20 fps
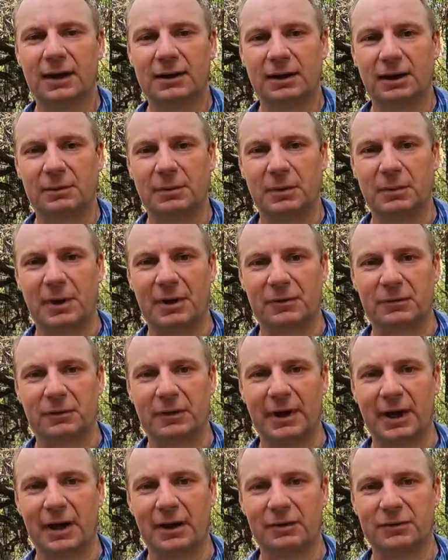taken me about
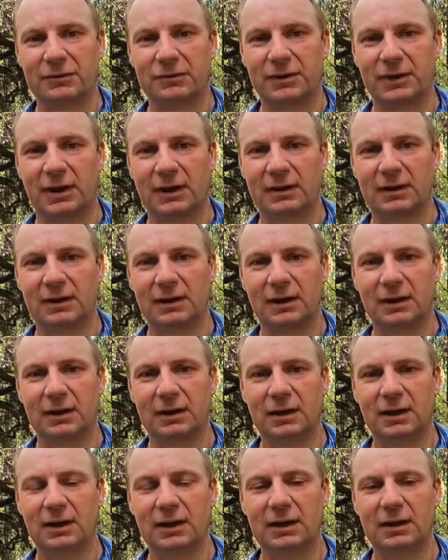3 hours to get in
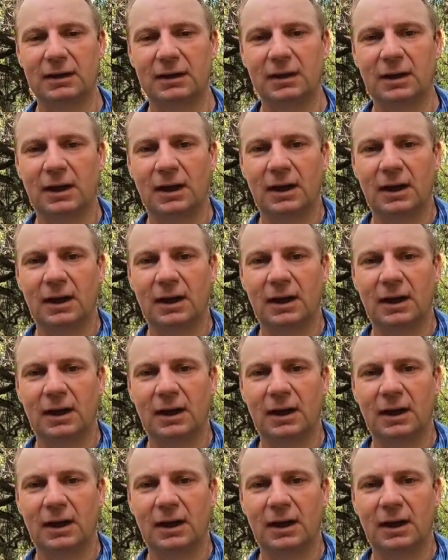here.